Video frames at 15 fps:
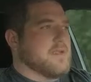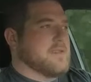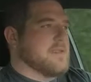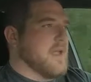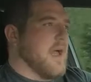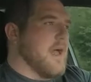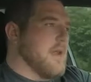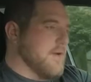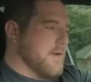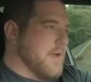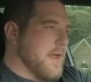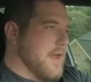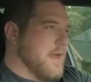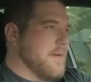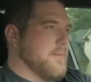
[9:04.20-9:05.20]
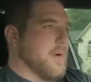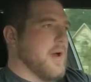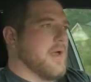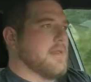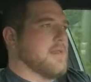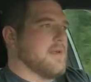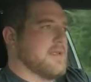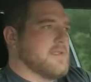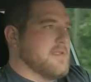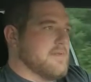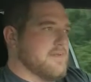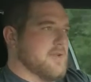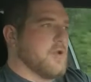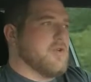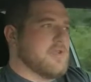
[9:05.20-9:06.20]
inside all day, but let's
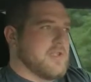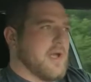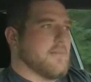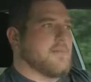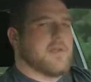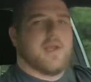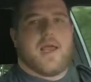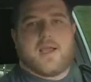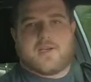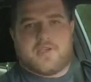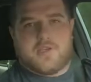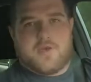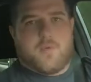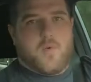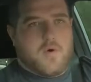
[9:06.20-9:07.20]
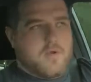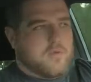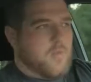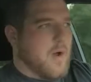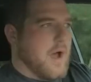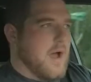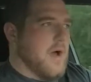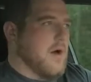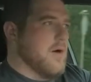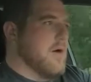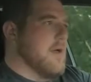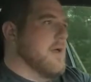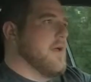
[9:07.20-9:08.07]
do something actually worthwhile.